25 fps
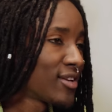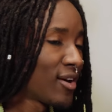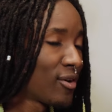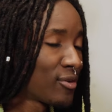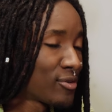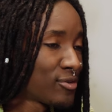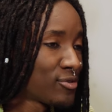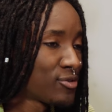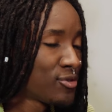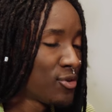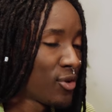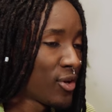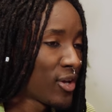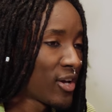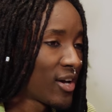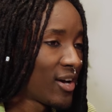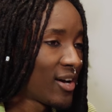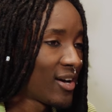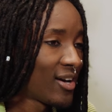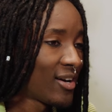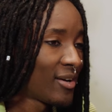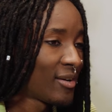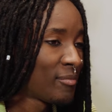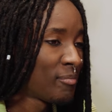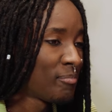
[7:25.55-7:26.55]
I was doing
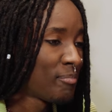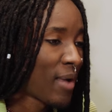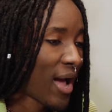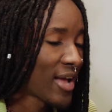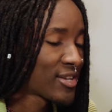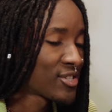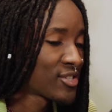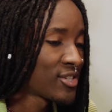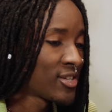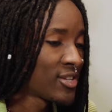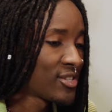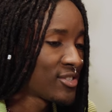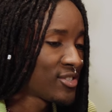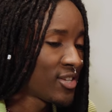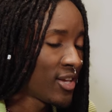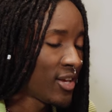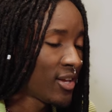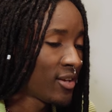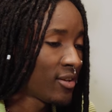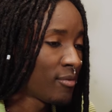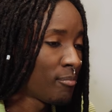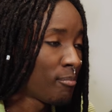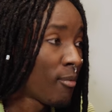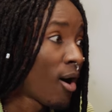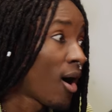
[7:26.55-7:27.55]
a bachelor's
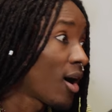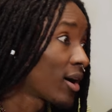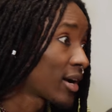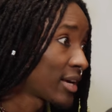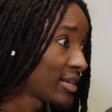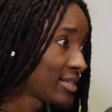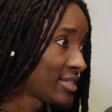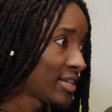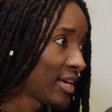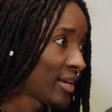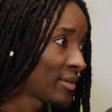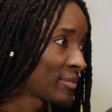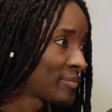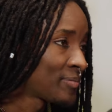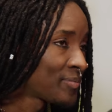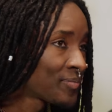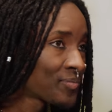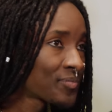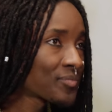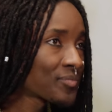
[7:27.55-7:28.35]
in marketing.